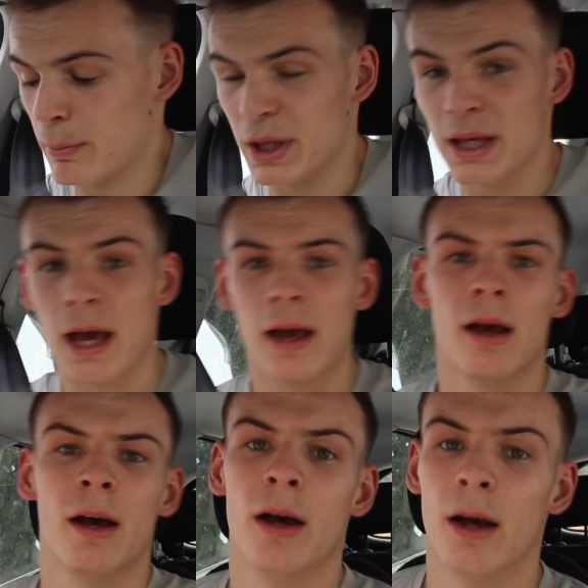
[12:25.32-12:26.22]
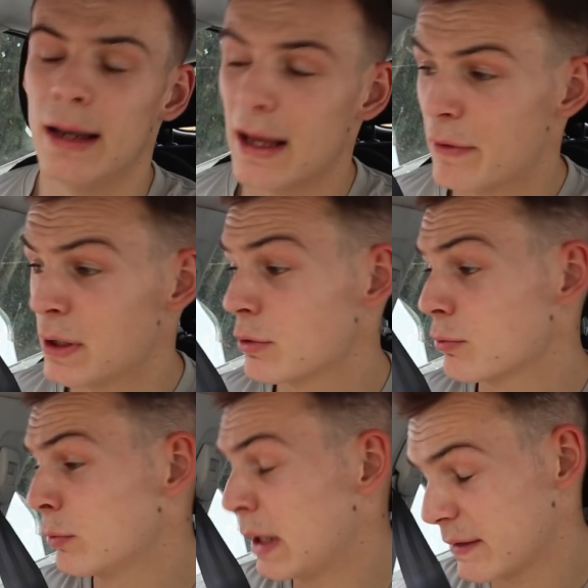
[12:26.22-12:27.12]
But yeah,
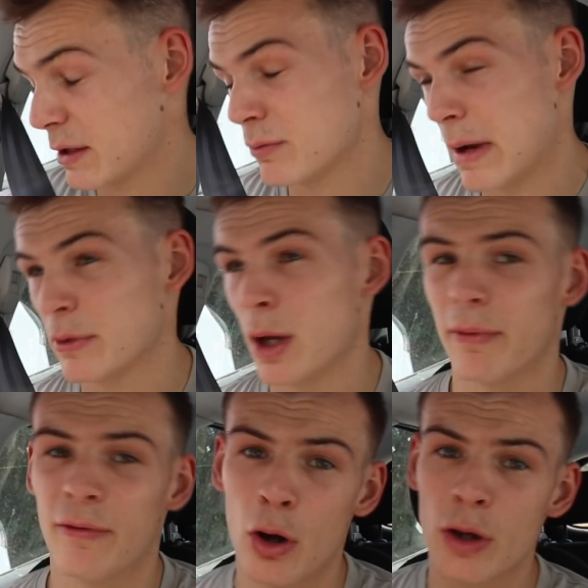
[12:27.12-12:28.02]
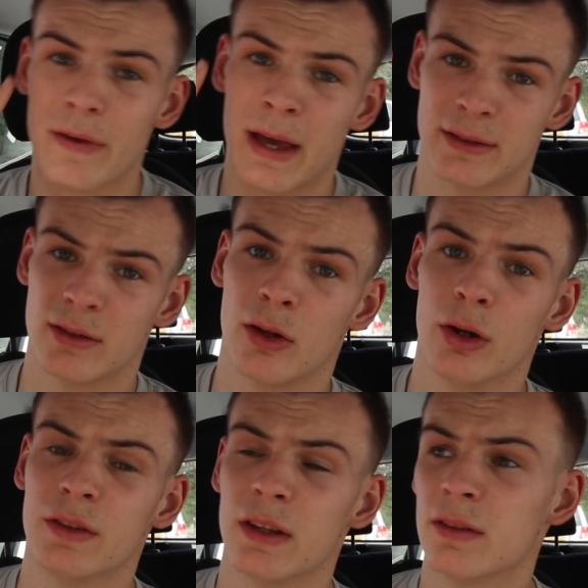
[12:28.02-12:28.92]
leg session wrapped up. 5
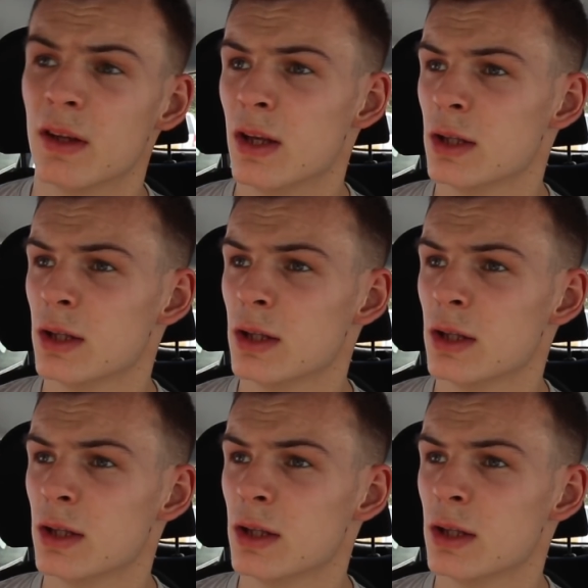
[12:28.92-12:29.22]
exercises.